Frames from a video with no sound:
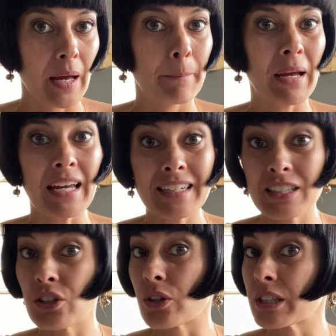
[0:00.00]

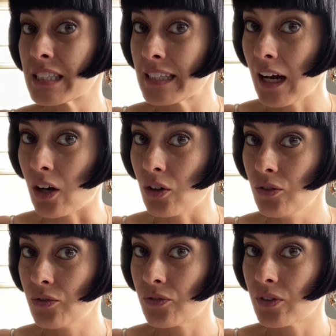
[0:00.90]
abandon
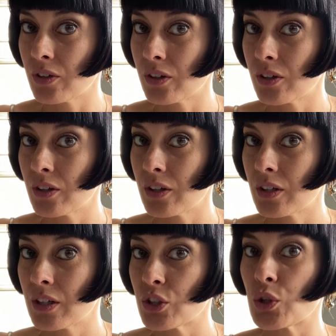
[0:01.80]
yourself
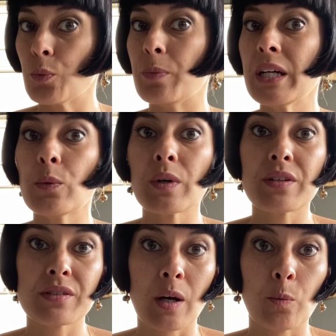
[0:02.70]
to be
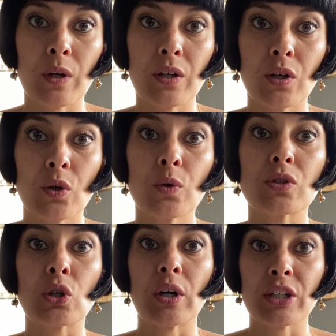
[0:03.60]
with someone
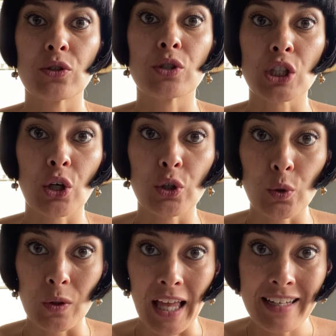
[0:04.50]
who's going to show
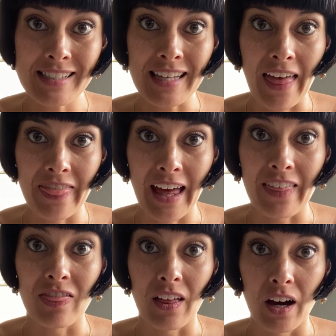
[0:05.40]
you less
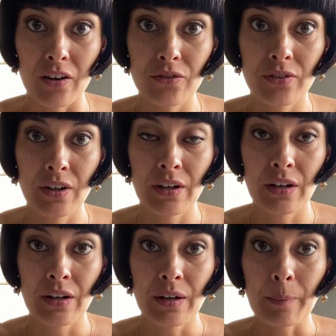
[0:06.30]
than love
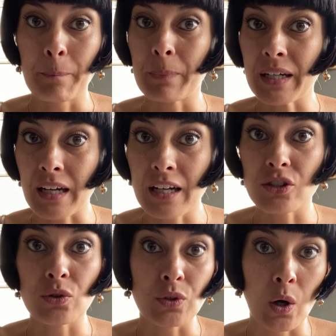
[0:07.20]

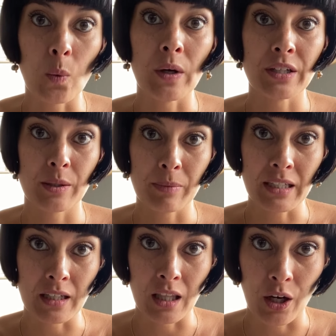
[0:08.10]
because you don't want to
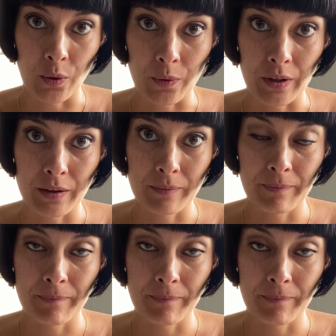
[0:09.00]
be alone.